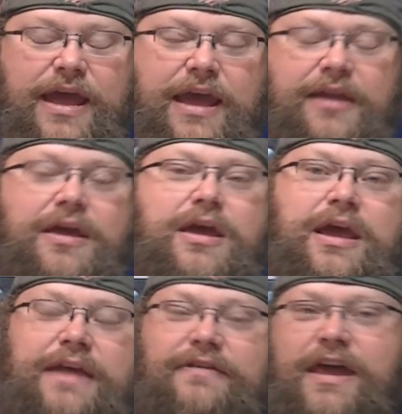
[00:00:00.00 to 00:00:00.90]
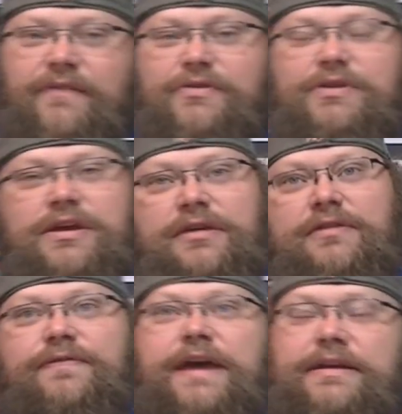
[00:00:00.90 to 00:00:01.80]
And it's kind of unique
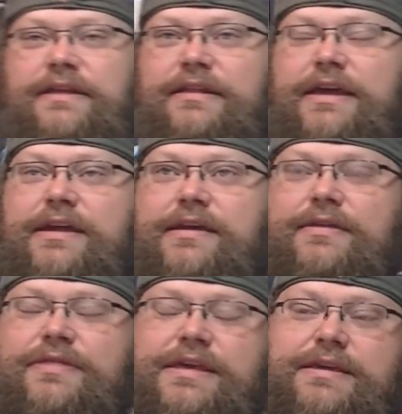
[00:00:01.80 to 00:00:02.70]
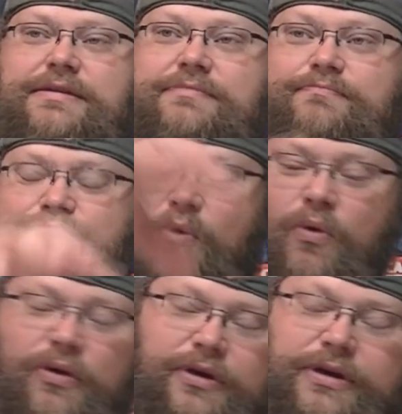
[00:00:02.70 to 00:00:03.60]
in the fact that, like, the
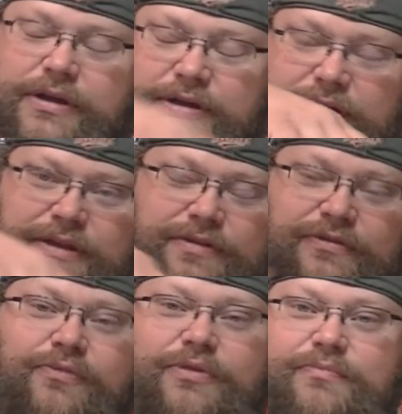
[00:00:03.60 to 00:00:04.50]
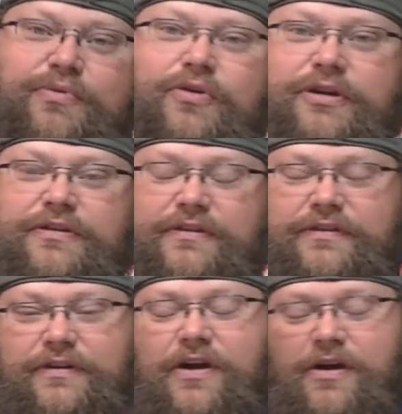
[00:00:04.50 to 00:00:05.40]
board, there's no real board since
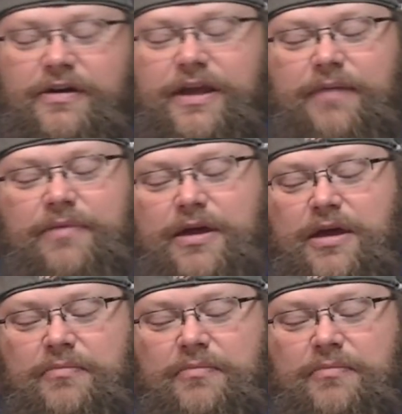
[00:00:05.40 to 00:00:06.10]
it's a card game,